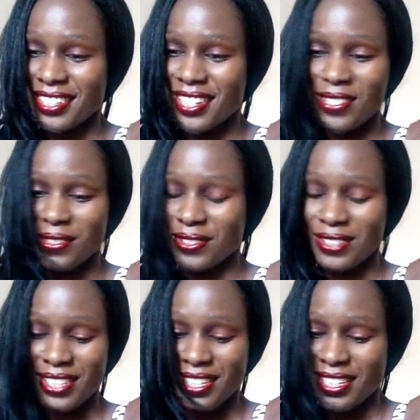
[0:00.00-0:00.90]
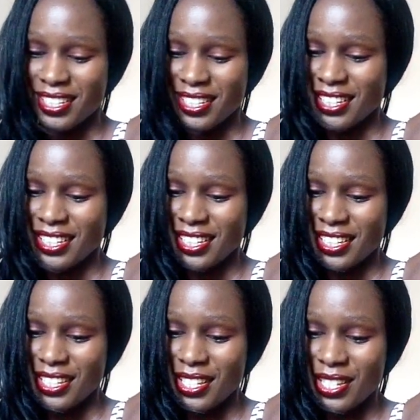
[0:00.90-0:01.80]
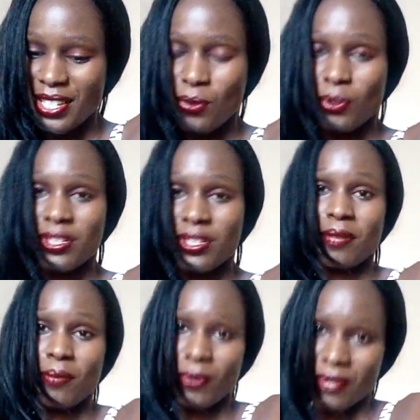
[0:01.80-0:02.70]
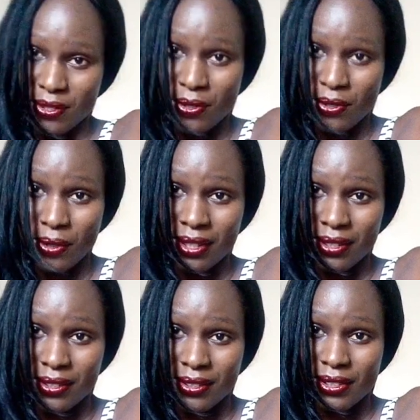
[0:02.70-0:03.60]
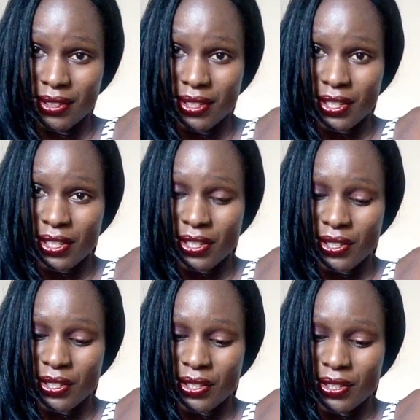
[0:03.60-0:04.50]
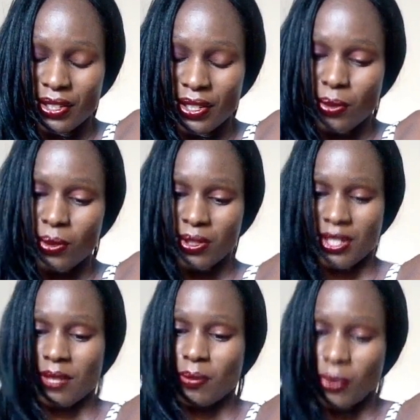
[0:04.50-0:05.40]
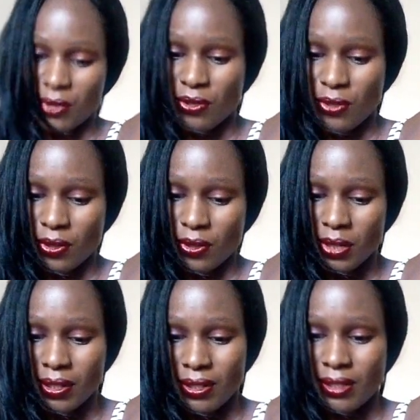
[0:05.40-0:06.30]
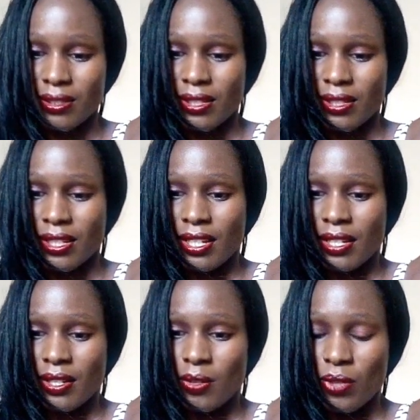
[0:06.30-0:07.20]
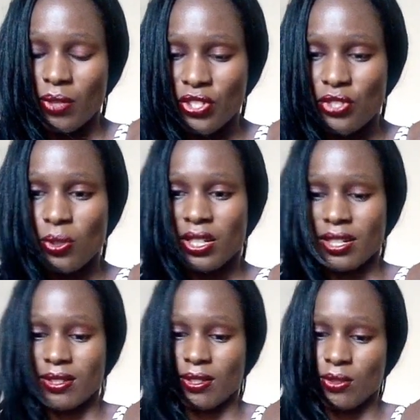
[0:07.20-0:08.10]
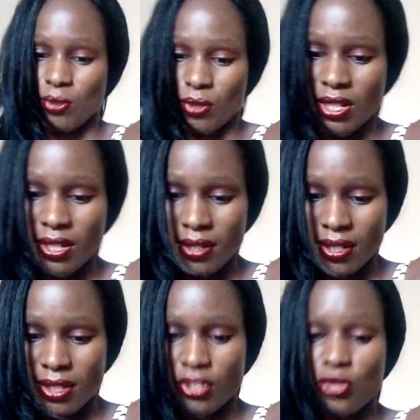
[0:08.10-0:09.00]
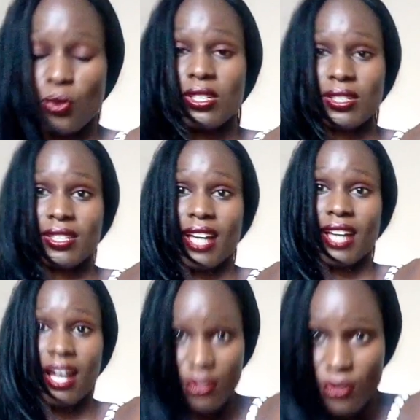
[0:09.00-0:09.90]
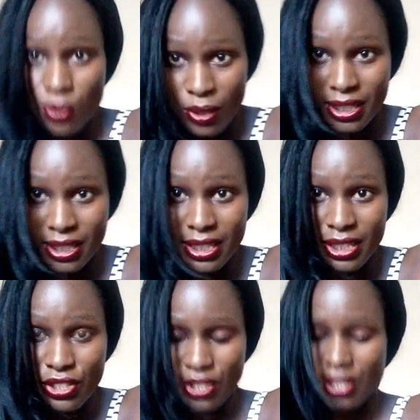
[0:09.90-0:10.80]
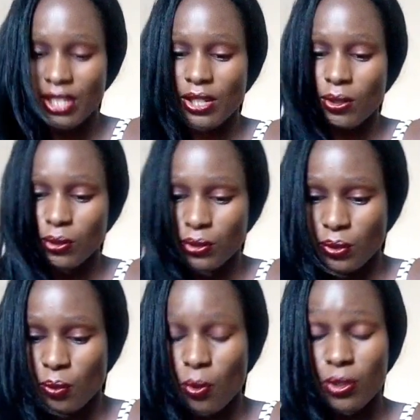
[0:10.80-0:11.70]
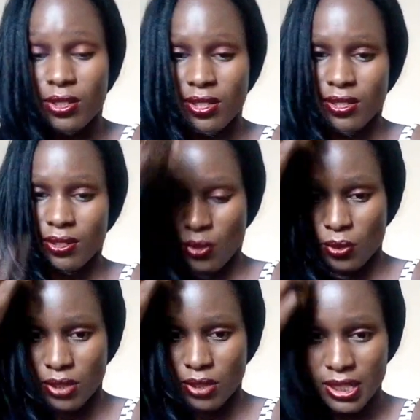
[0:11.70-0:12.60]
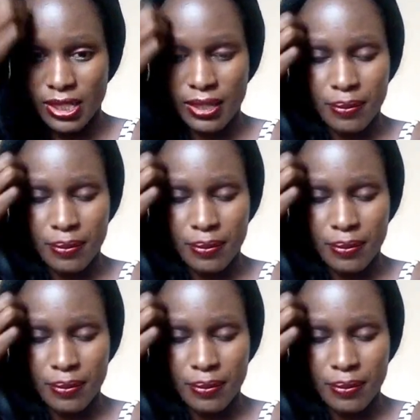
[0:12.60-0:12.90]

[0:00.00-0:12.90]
I don't know. It was an important talk. It was an important talk because when she told us a story, she told us her story, she also warned us and told us,